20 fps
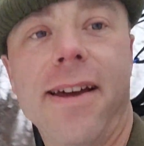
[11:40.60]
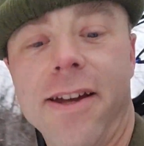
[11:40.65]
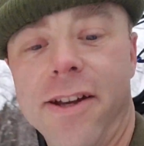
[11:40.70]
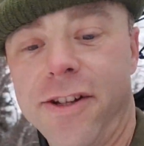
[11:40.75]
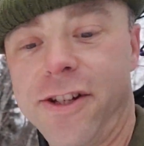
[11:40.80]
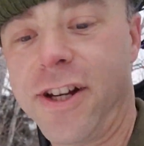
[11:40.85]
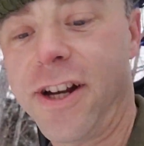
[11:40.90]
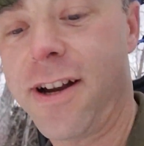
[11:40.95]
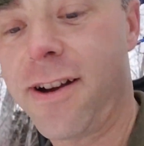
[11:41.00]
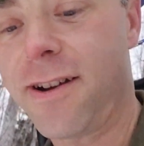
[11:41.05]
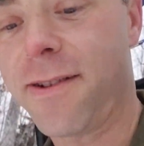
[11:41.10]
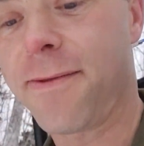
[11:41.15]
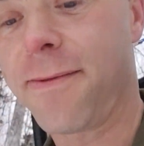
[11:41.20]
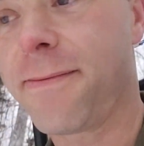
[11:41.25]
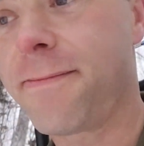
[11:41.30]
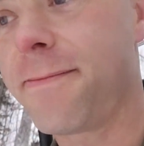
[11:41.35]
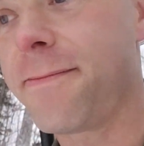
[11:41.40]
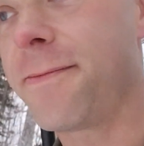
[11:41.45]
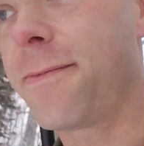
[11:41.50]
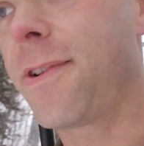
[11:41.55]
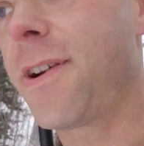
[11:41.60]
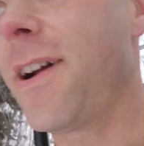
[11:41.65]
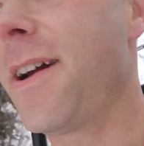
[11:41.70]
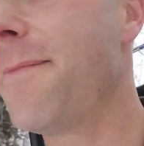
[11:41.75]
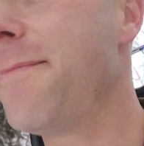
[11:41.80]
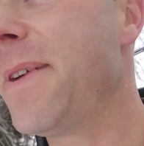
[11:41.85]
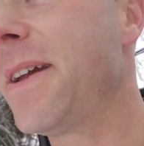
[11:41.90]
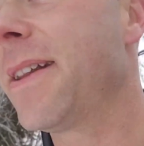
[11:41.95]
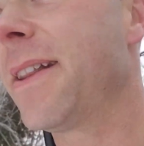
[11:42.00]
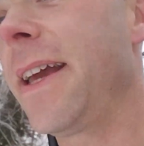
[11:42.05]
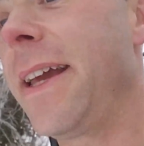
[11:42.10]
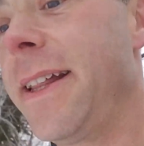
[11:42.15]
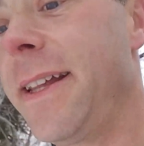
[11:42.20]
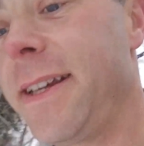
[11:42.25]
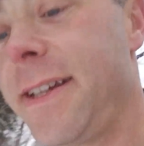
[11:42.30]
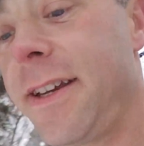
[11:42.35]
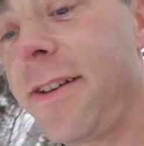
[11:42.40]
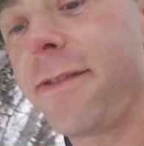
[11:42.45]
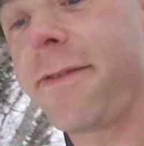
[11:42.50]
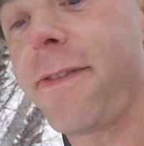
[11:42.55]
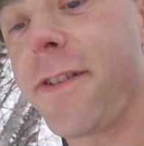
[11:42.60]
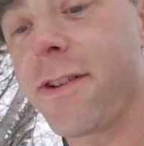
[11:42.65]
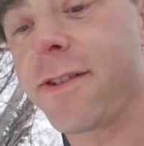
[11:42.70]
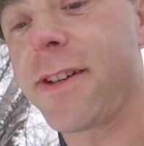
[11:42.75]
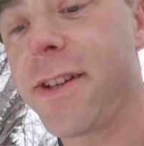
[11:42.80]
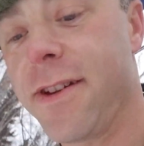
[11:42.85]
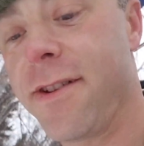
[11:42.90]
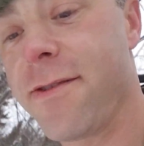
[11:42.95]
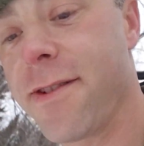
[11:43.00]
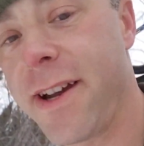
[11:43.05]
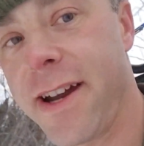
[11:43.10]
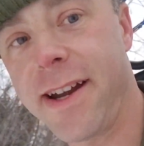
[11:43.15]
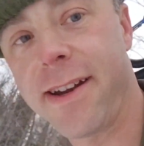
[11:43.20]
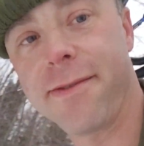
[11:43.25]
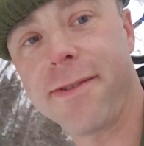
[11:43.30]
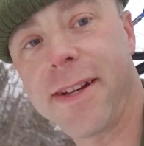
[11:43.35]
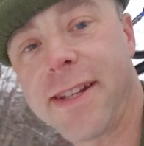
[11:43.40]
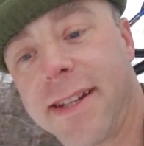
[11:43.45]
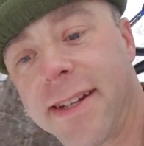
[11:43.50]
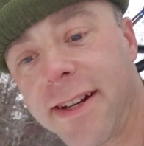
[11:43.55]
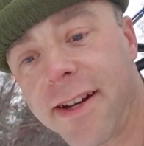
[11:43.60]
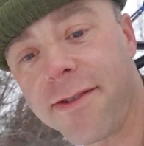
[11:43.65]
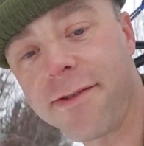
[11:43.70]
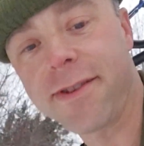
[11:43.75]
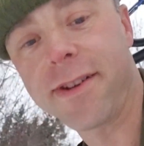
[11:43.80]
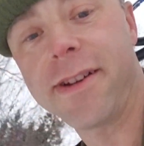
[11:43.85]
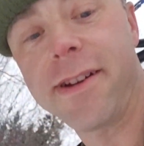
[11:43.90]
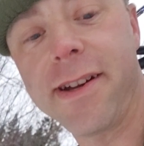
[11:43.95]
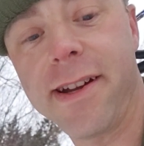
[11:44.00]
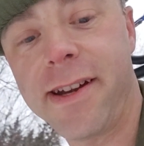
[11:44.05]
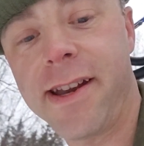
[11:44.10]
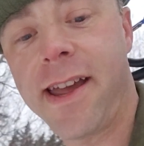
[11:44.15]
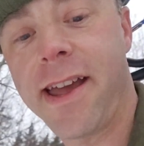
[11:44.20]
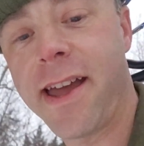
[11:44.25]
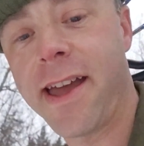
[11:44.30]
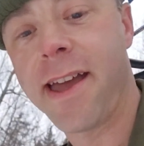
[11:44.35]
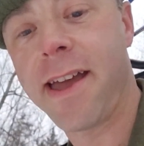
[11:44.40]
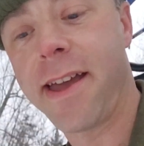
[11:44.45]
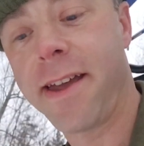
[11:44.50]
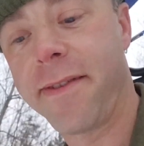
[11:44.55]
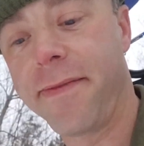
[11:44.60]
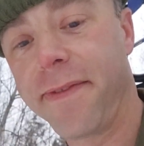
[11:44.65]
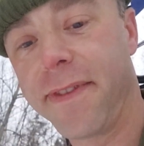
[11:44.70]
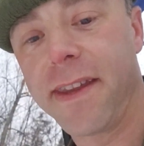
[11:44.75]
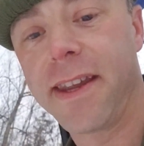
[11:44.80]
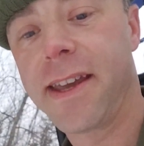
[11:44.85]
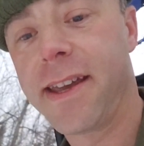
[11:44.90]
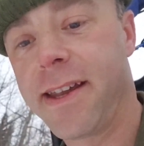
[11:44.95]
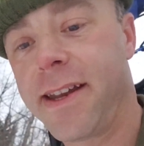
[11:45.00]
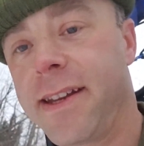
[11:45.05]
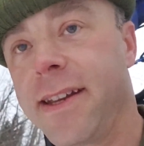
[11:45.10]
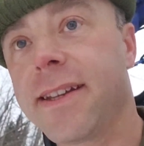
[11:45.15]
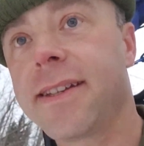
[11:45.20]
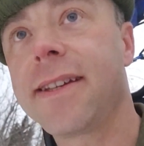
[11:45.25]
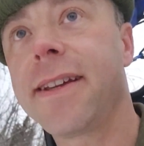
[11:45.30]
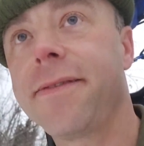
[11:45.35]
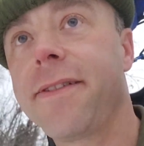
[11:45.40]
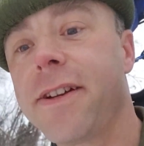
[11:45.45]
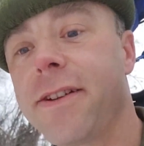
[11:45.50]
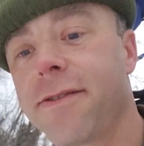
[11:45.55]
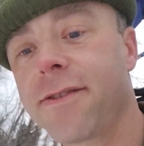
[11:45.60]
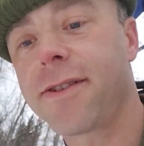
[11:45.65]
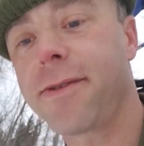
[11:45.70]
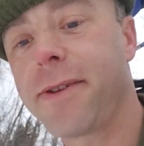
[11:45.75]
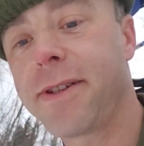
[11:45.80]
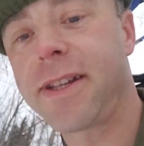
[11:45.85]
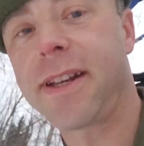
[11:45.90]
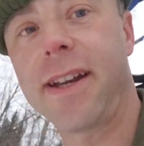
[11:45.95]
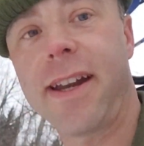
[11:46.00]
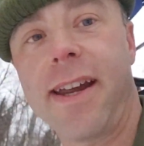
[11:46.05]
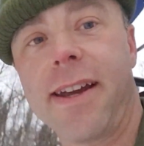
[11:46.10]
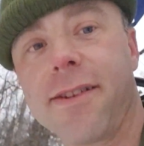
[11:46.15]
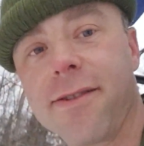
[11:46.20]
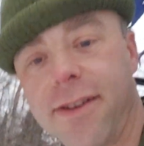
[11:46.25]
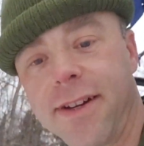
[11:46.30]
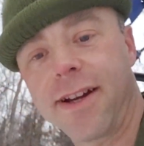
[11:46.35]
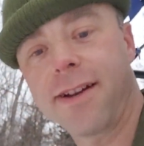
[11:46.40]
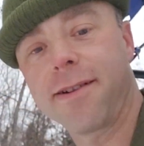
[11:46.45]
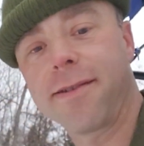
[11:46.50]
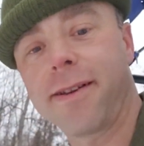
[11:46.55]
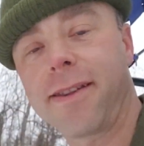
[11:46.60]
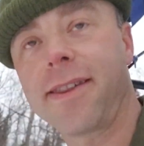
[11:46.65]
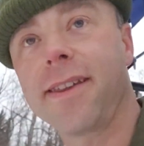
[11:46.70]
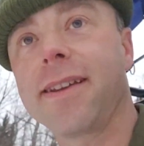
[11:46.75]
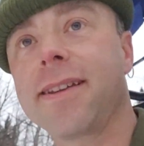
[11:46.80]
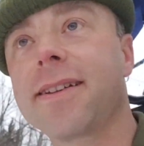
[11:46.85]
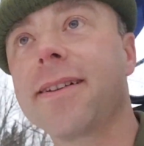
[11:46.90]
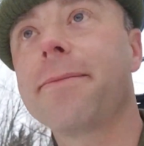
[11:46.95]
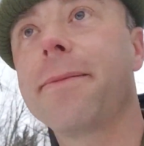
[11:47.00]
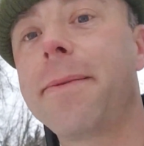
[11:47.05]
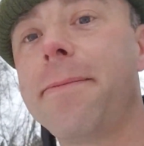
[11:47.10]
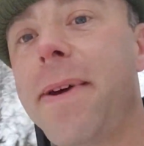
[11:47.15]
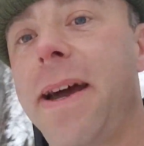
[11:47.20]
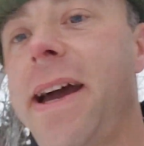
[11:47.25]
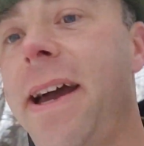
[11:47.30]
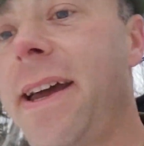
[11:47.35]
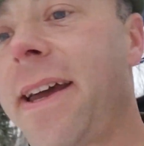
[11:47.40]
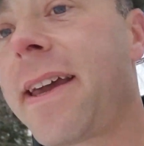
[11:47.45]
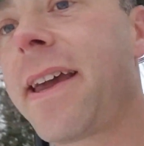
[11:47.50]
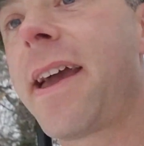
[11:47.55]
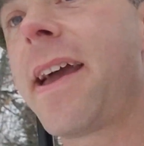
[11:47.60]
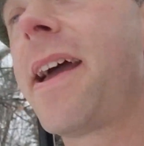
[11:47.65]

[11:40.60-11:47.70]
share where I've been lately so you folks know kind of what's going on. See if I don't twist an ankle here with this on my back.